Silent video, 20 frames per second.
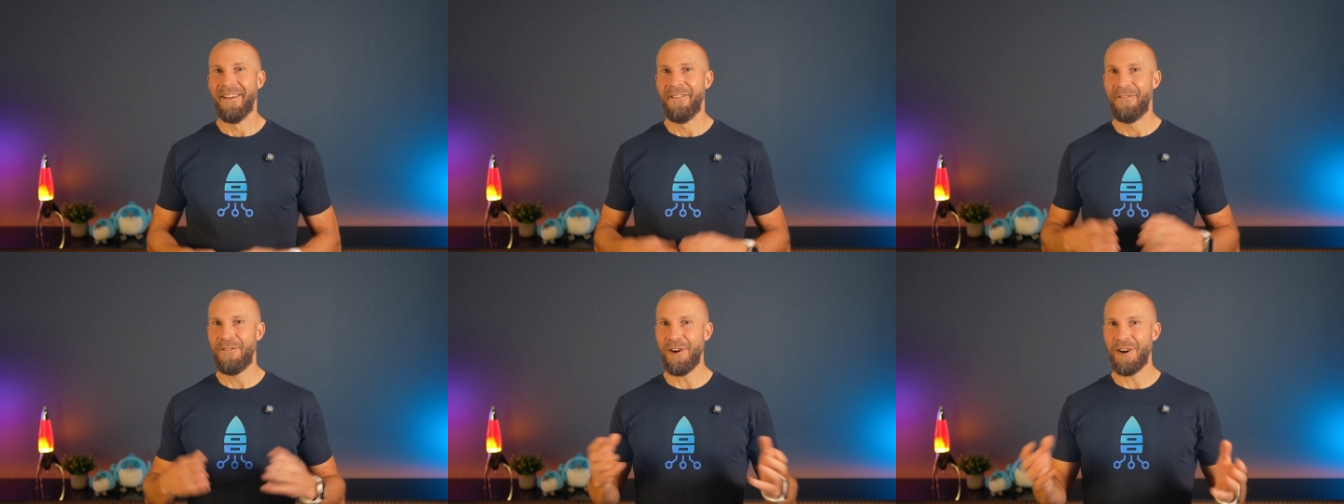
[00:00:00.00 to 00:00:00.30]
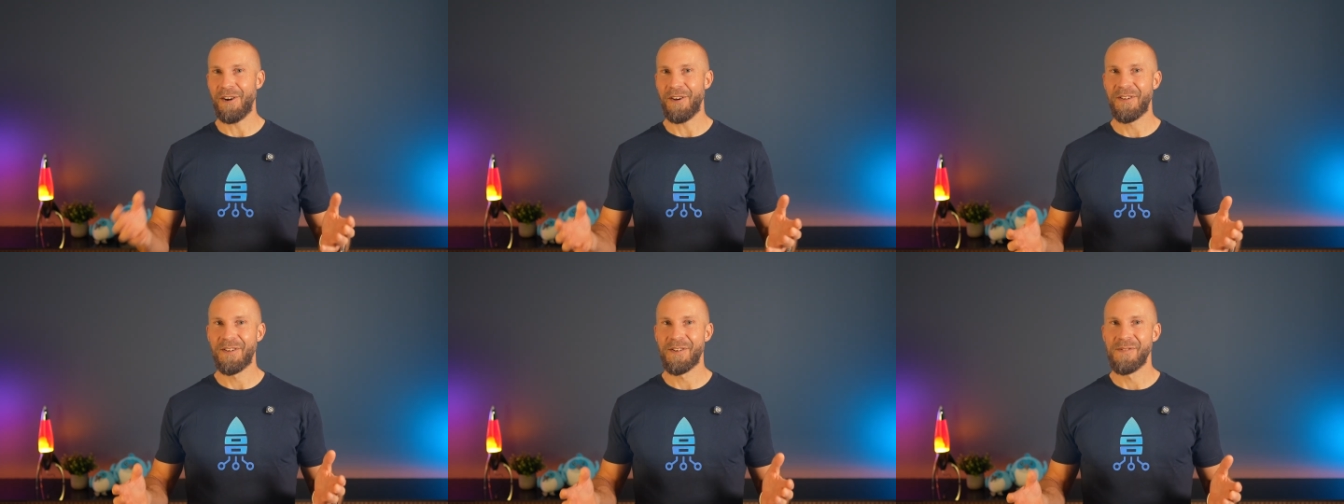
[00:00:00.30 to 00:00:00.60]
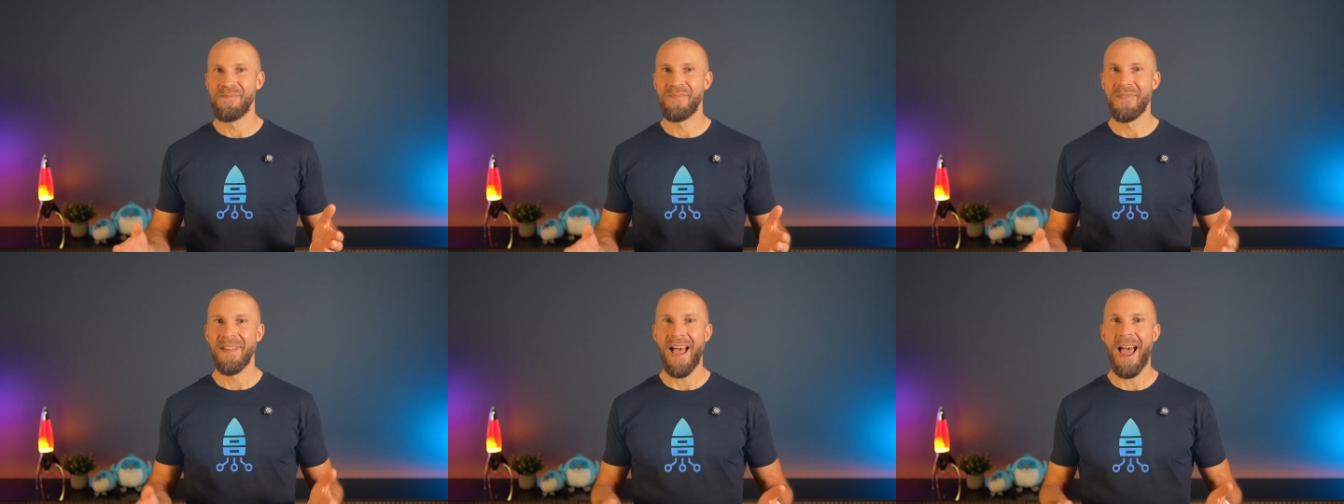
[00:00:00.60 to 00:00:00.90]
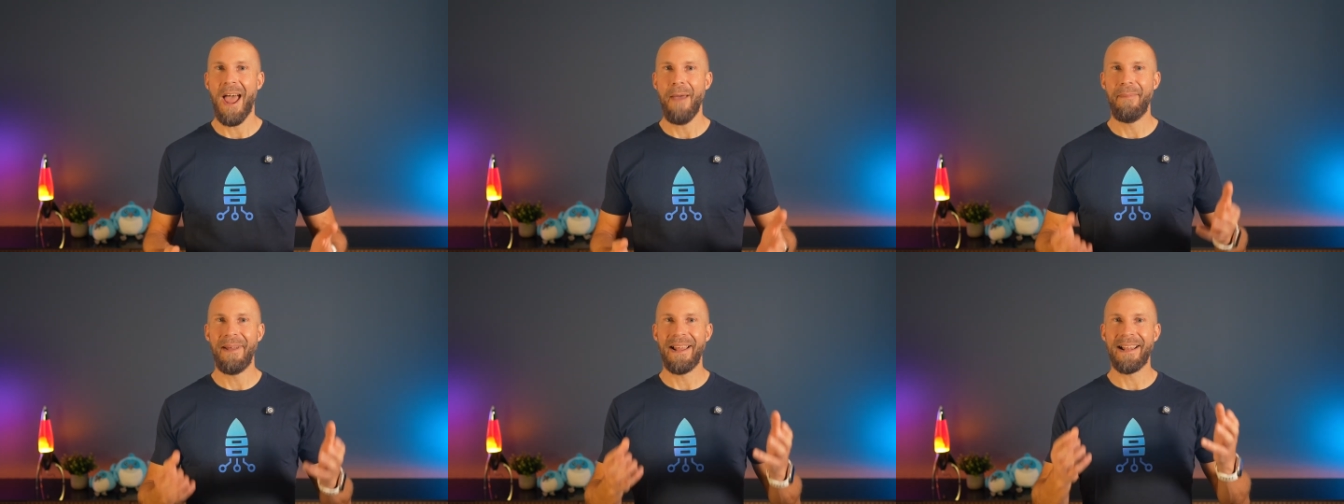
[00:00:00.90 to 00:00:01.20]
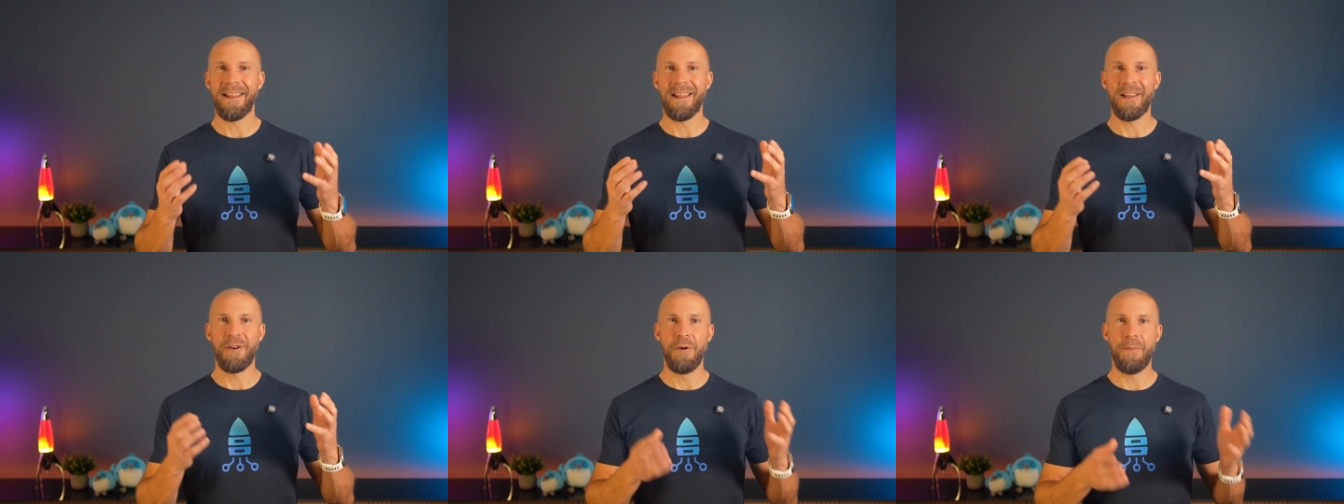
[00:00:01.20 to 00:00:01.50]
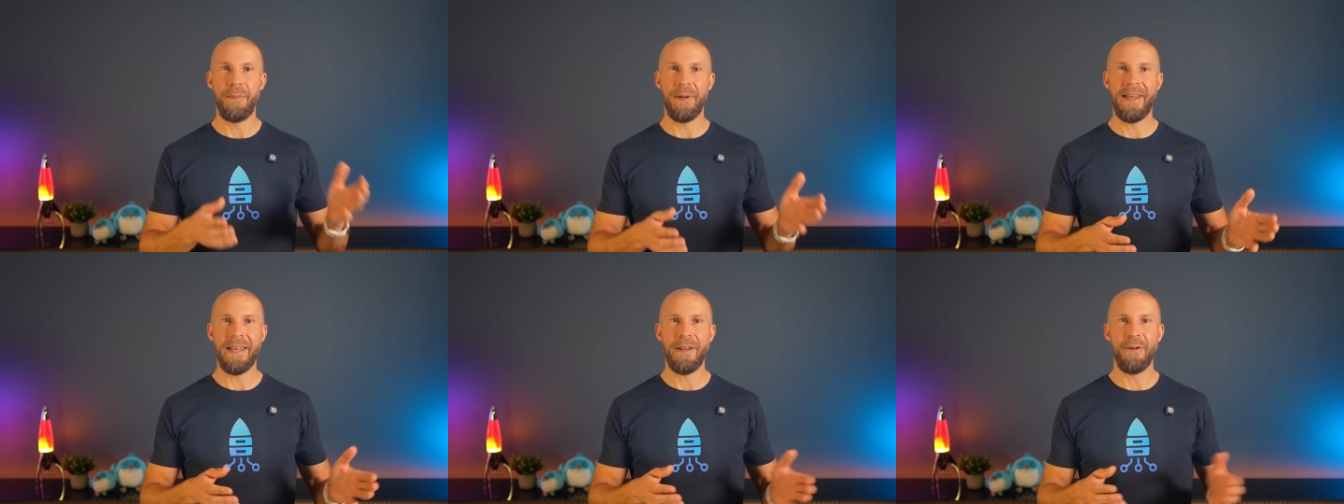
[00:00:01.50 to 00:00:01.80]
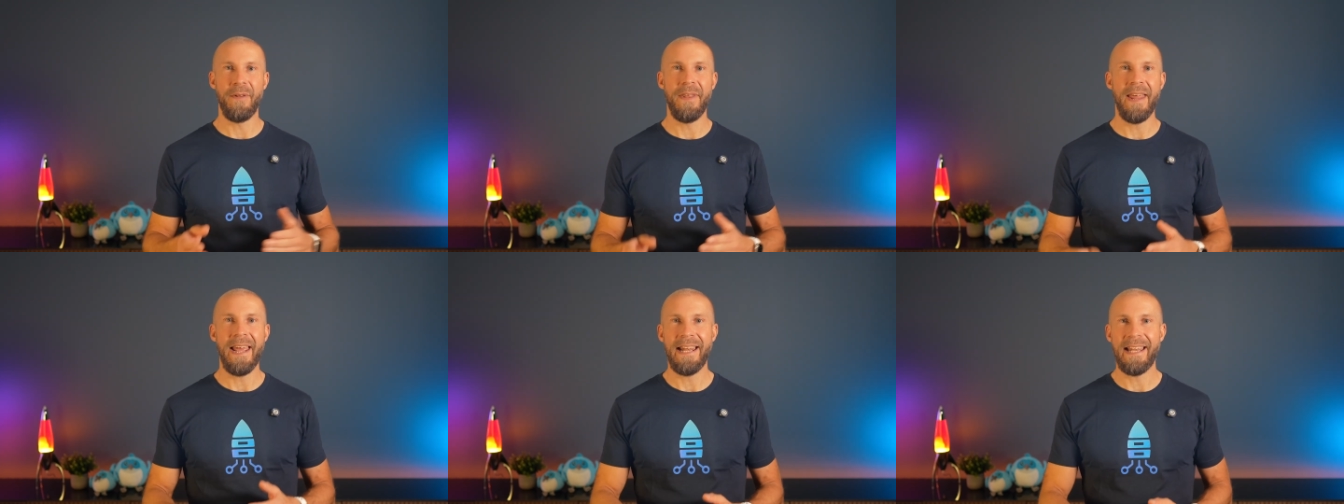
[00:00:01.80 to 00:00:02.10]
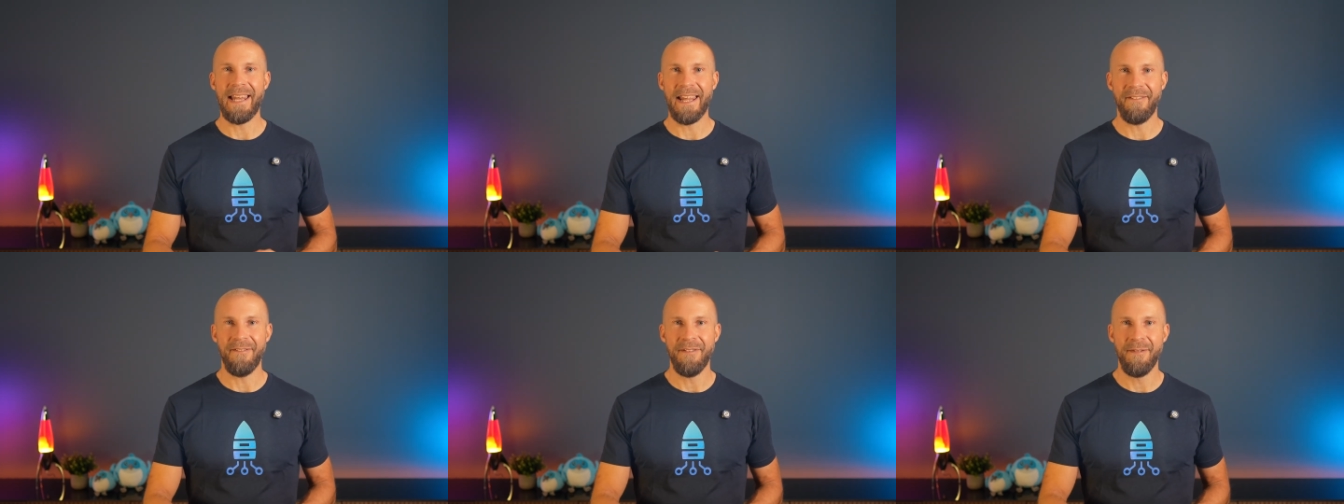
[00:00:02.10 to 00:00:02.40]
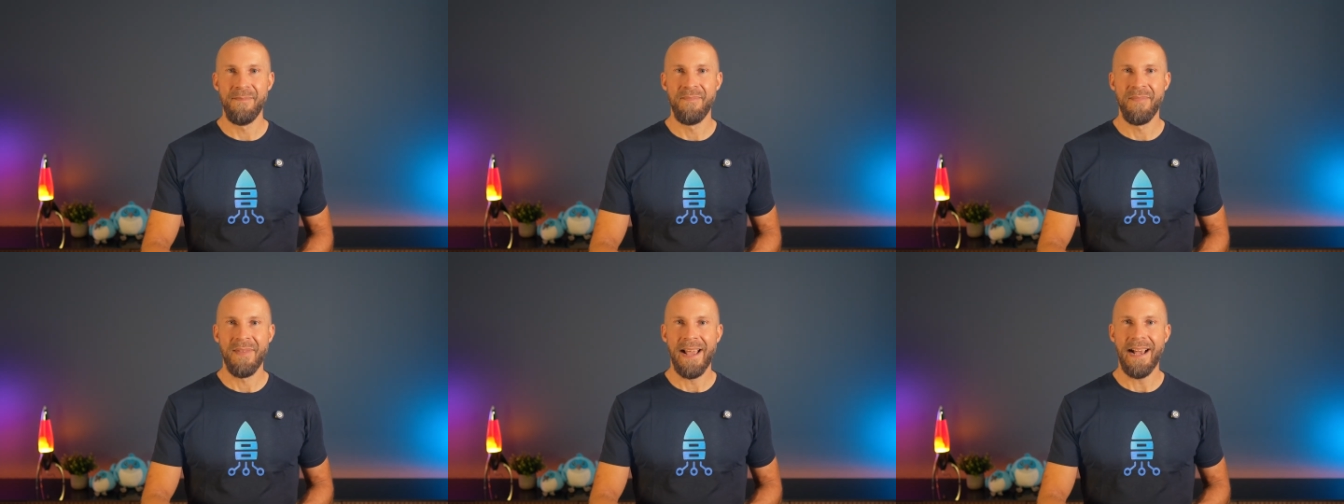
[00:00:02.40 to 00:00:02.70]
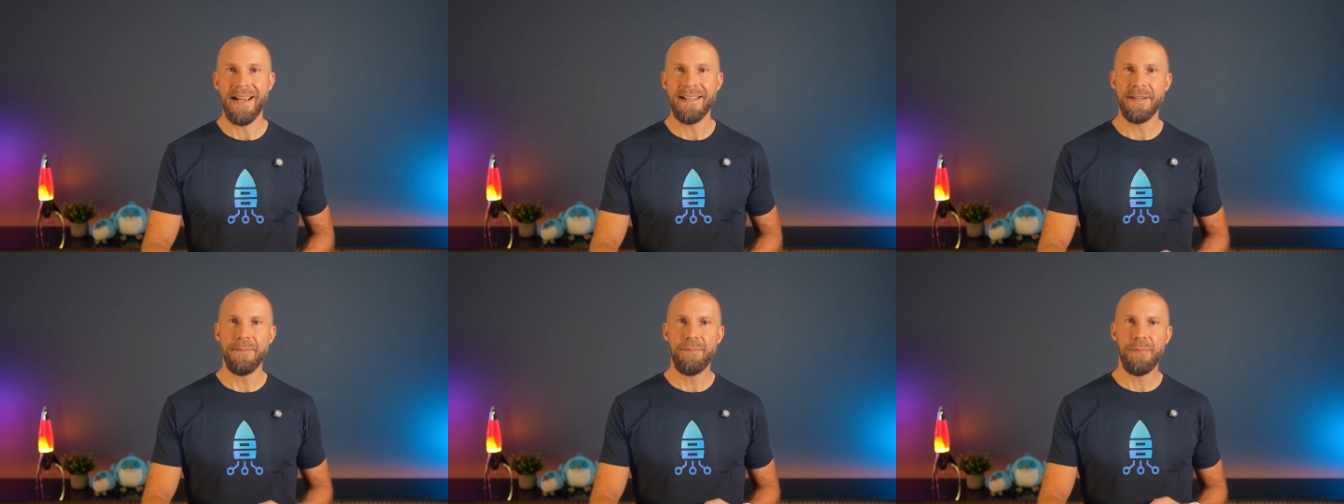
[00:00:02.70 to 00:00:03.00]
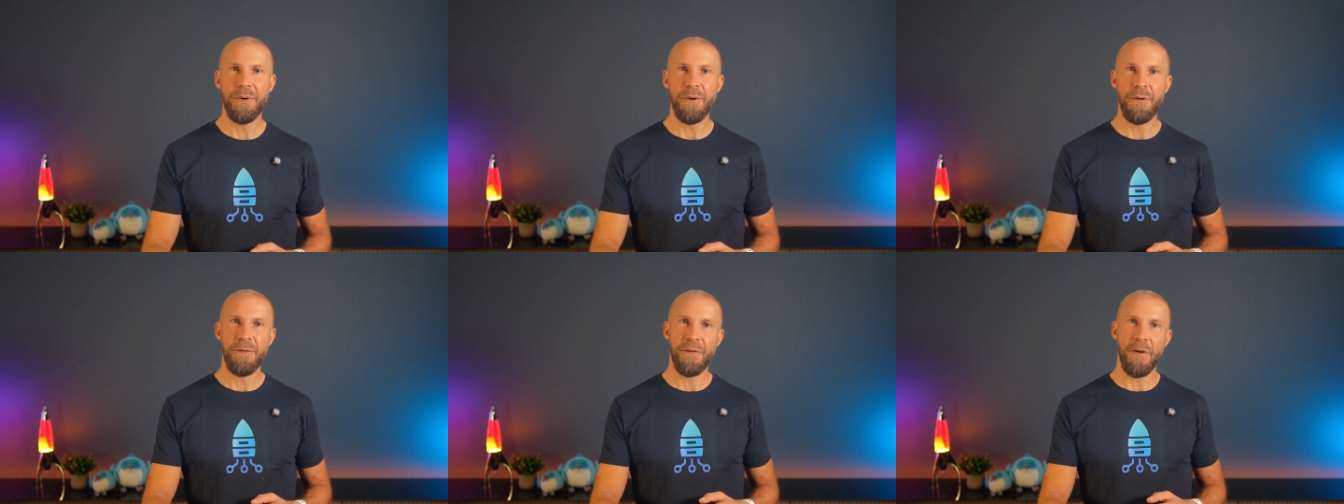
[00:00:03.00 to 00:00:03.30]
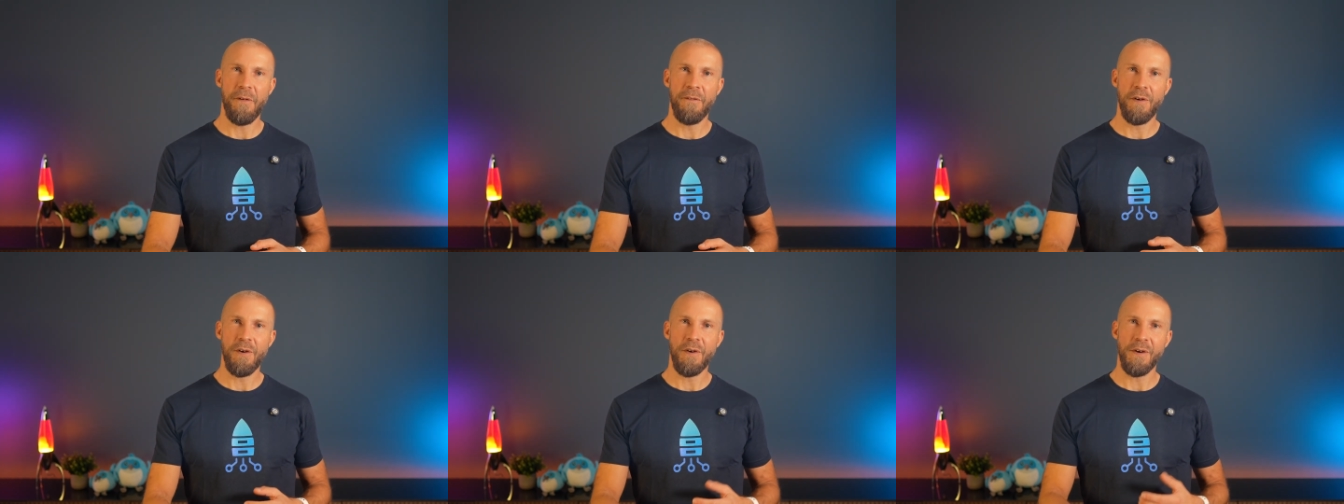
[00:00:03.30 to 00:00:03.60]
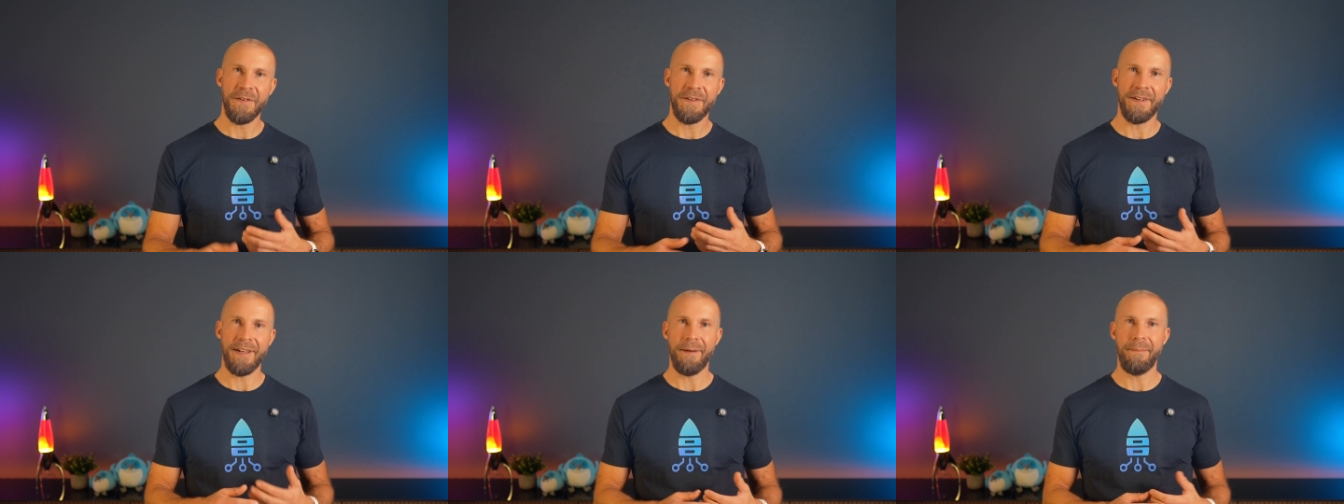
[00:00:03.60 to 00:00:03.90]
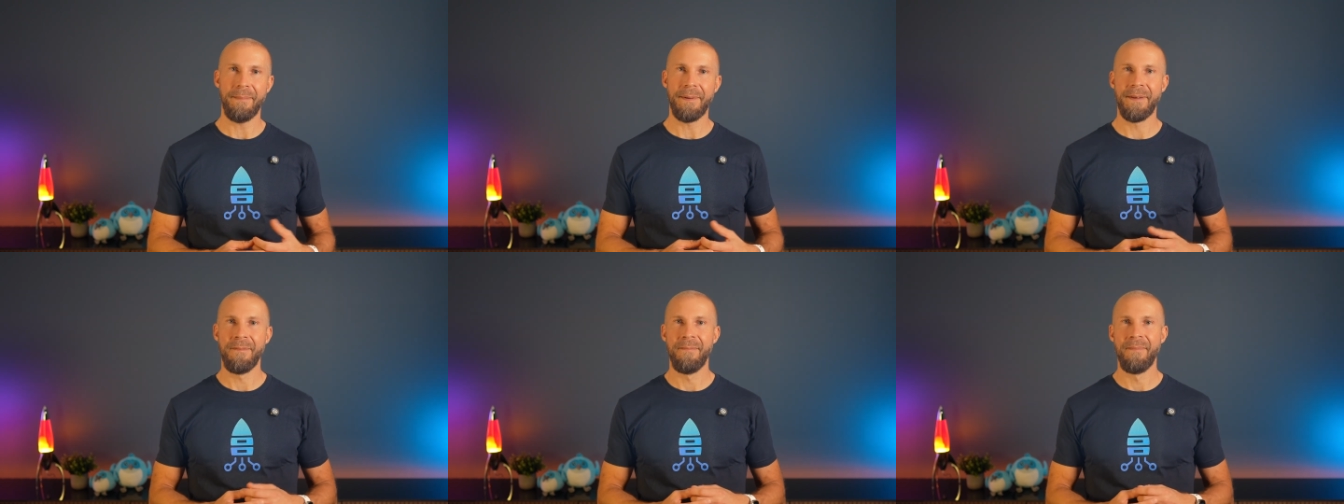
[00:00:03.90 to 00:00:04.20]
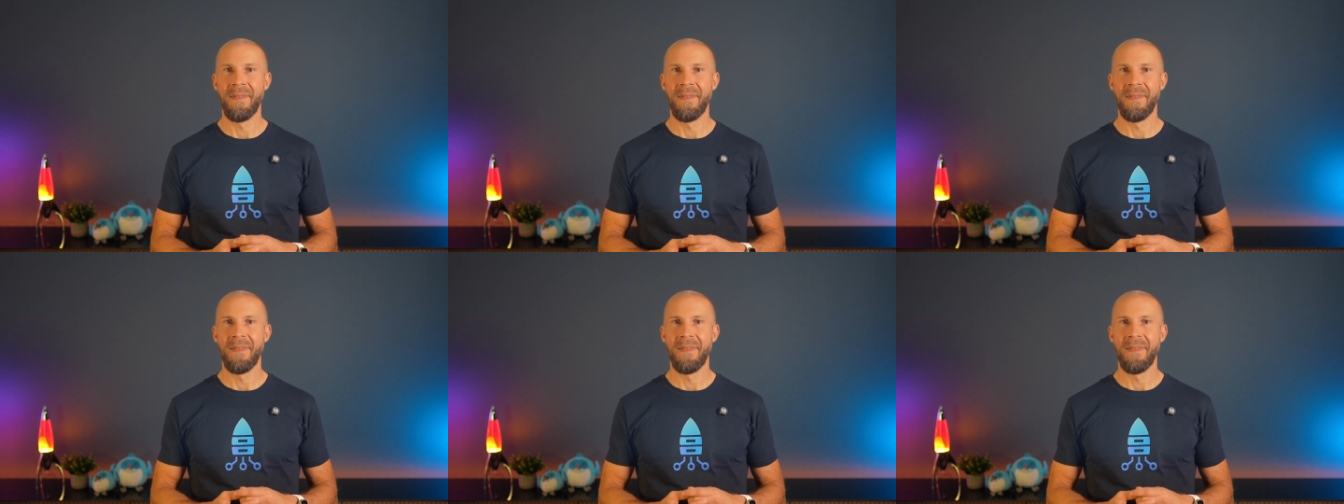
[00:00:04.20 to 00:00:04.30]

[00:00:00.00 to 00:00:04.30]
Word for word: First, I built Cupertino Native as a proof of concept.